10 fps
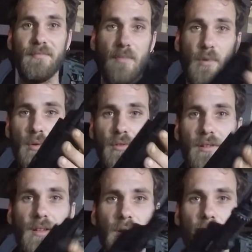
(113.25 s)
all the
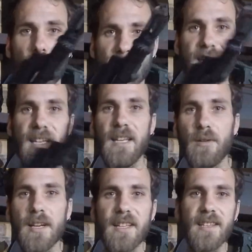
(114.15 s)
little close
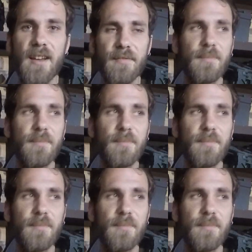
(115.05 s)
nitty-gritty stuff.